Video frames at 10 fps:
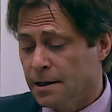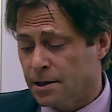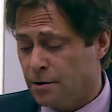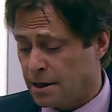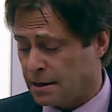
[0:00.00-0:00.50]
and
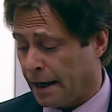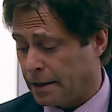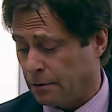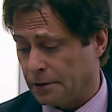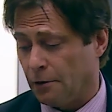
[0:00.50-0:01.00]
Susie
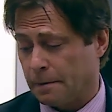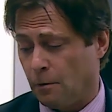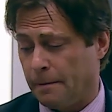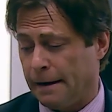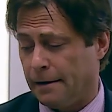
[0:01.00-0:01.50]
Snyder will talk
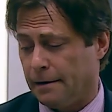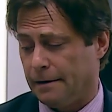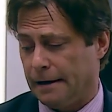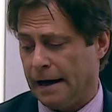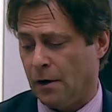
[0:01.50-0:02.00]
more about
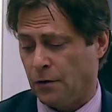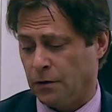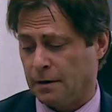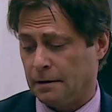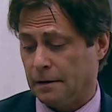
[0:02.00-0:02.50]
how you
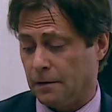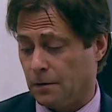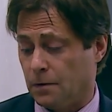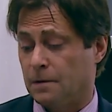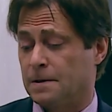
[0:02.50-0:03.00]
can,
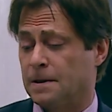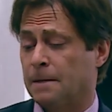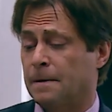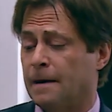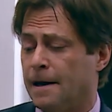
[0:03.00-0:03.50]
you can
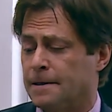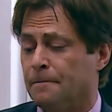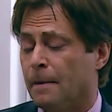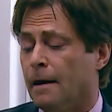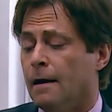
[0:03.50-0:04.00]
stigmatize.
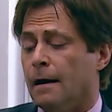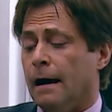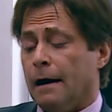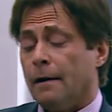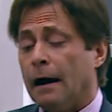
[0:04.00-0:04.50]

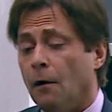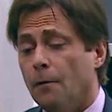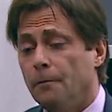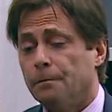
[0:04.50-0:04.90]
Now,